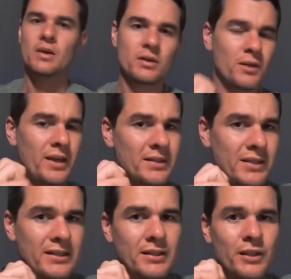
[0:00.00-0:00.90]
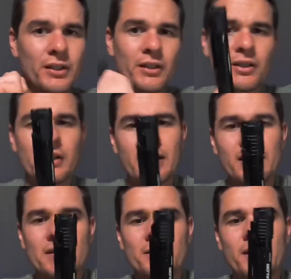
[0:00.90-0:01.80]
So as stated earlier, you can
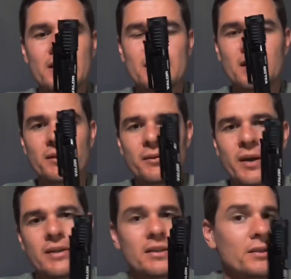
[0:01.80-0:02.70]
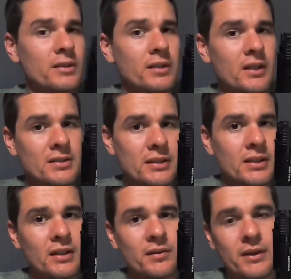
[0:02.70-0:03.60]
get this flashlight for
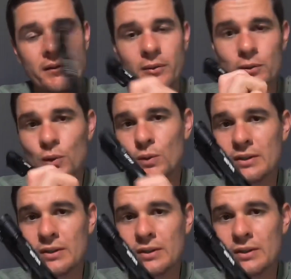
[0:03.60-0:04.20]
899 Rand from Torch